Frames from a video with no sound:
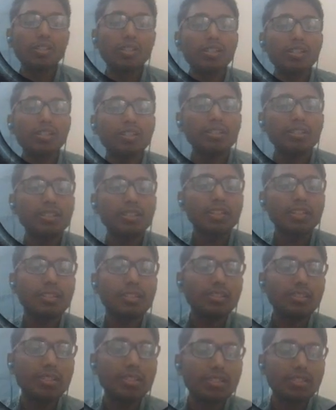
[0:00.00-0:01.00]
and at the end,
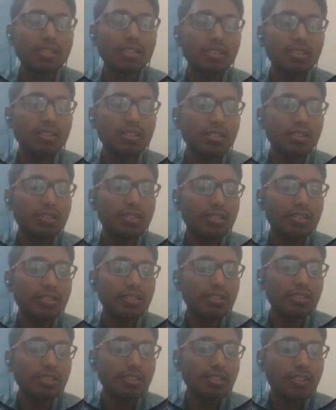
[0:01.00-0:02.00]
testing the dataset.
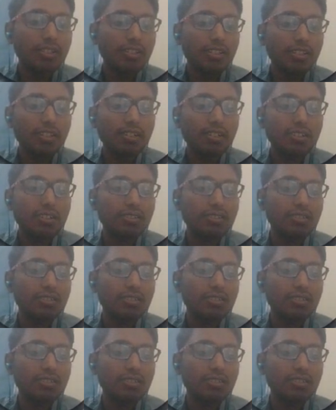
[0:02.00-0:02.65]
And